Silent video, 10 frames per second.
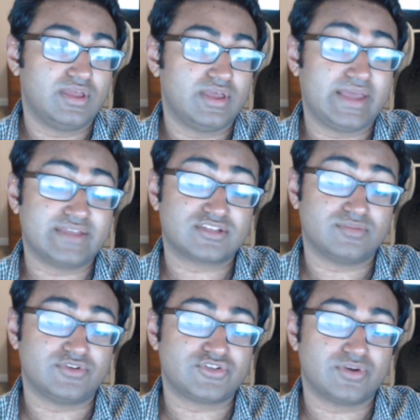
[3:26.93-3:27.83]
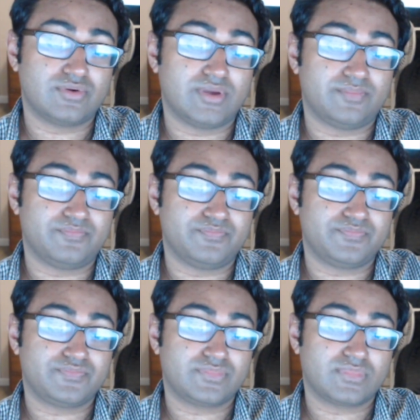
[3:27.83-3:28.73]
Ask him to show up.
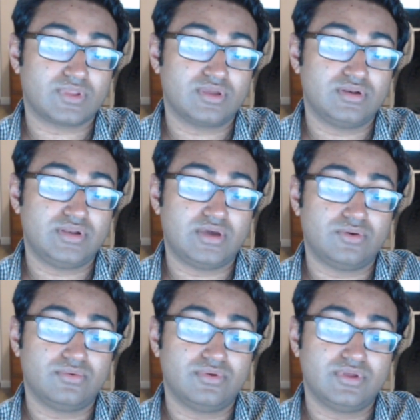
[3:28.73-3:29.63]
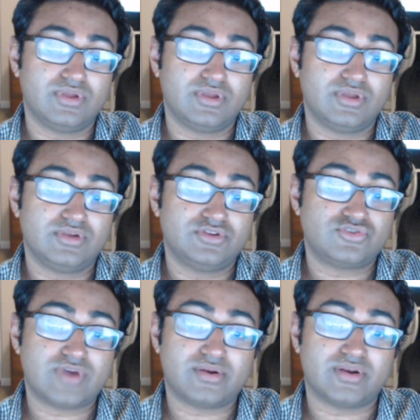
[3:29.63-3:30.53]
No,
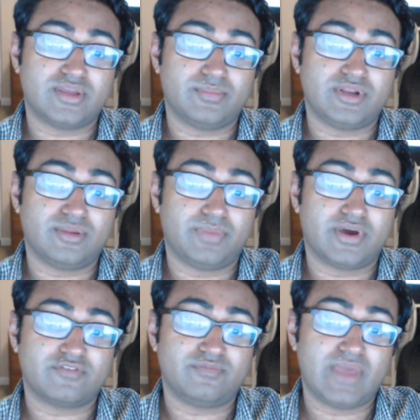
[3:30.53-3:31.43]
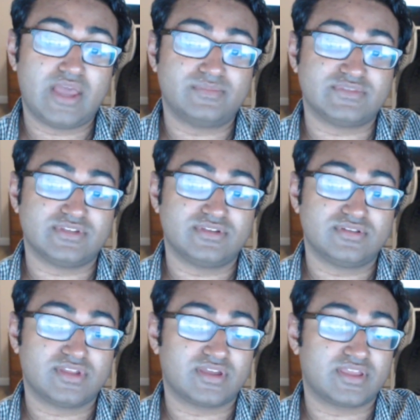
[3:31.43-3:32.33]
drowned him in a butt of mamsey,
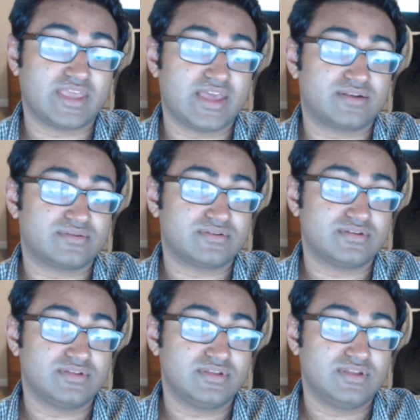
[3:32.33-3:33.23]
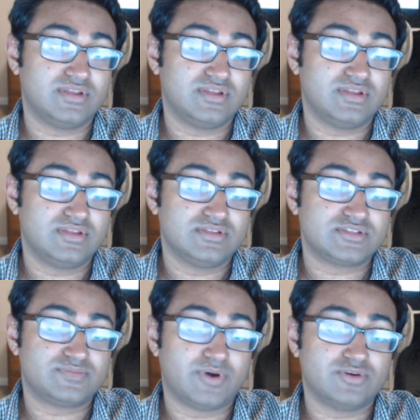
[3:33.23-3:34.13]
like a cat.
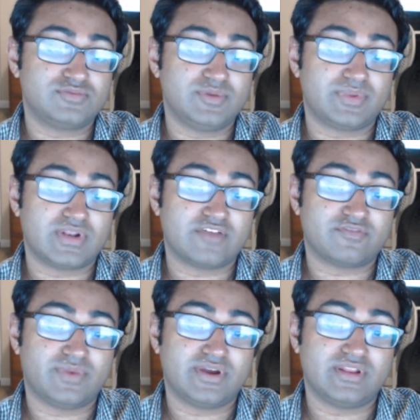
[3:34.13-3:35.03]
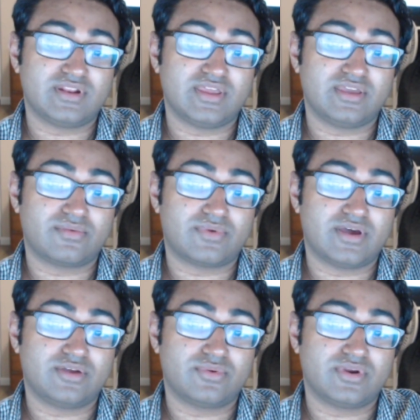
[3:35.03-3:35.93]
Suppose people left money laying
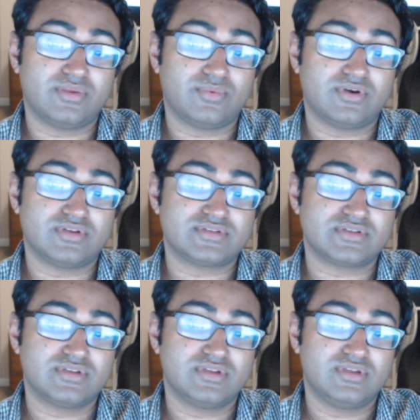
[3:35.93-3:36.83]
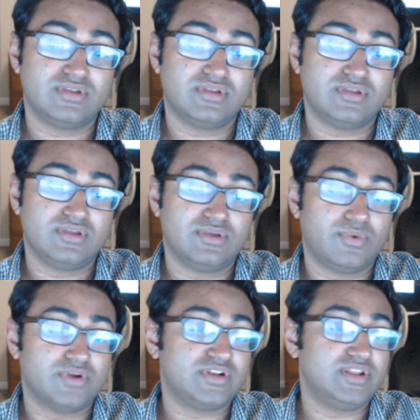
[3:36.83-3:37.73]
around where he was.
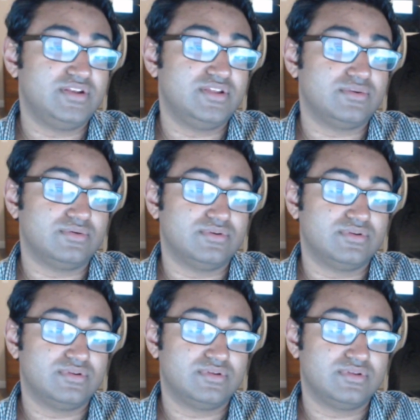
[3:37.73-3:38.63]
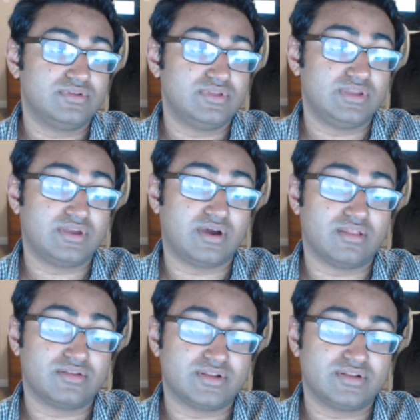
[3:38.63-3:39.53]
What did he do? He
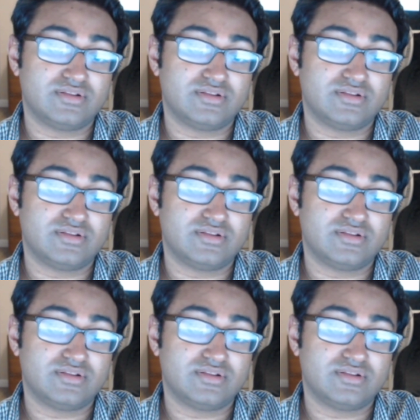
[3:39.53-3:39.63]
collared it.